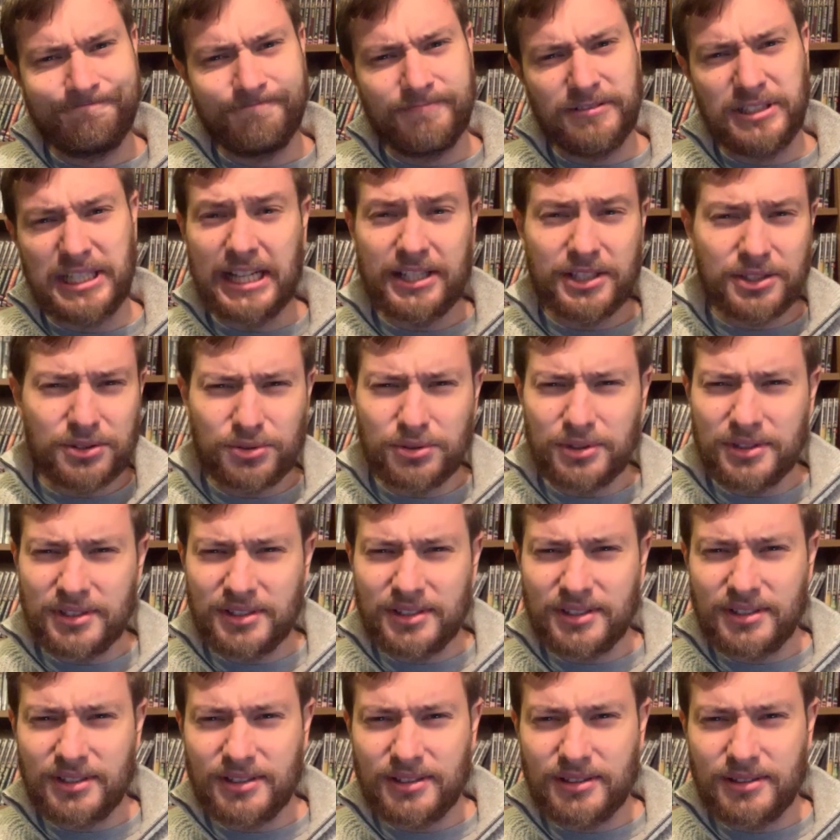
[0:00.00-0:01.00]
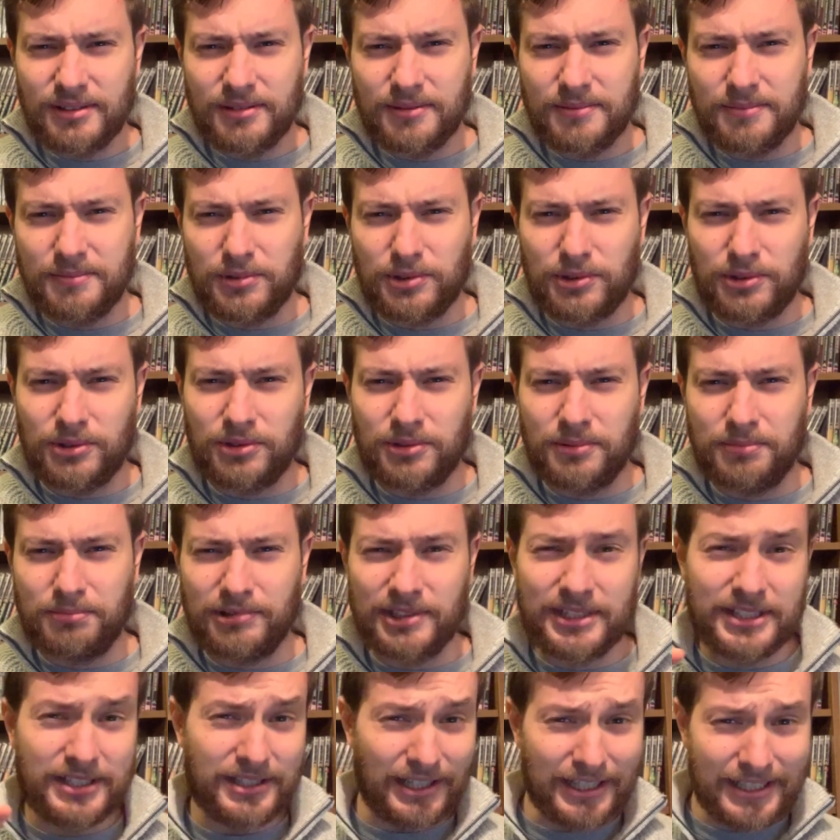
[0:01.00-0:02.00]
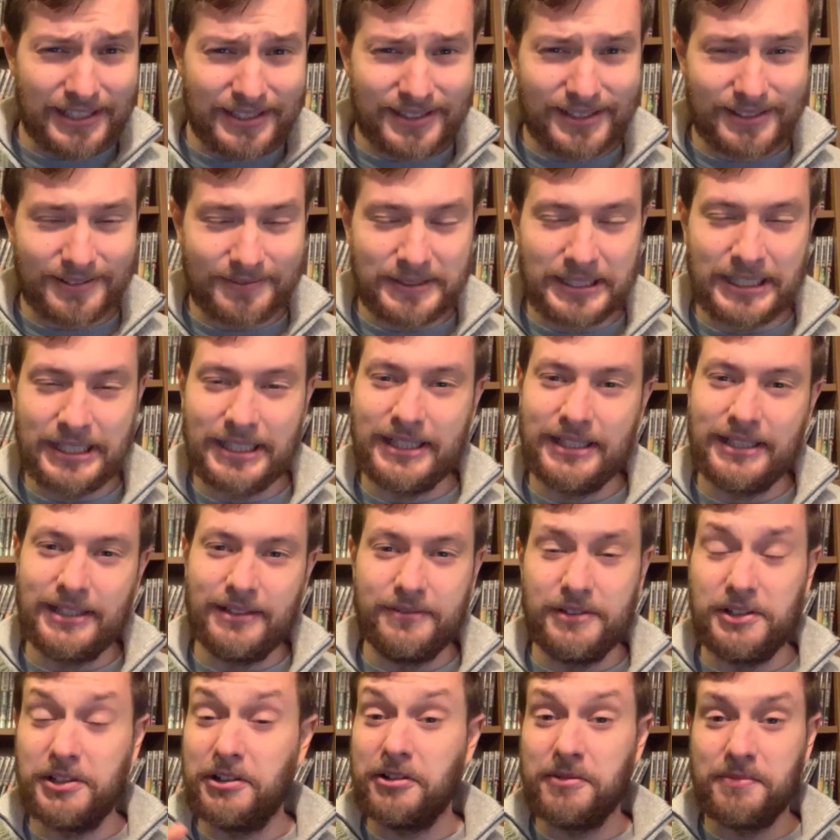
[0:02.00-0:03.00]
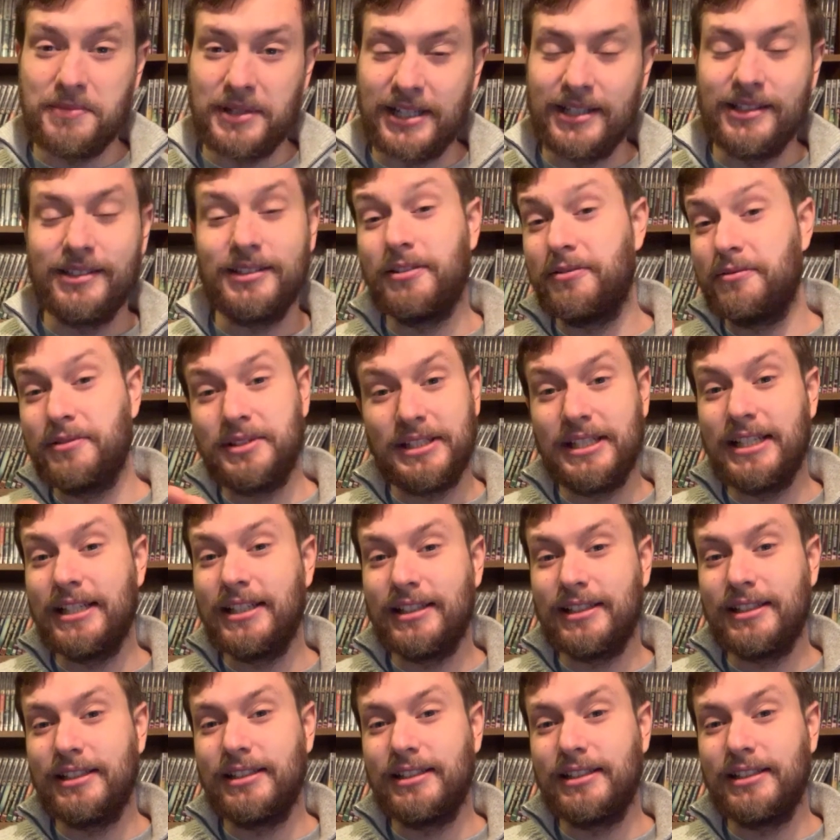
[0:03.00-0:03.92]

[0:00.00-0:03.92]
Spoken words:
dexterous, more precise. If you know what I mean, you've seen it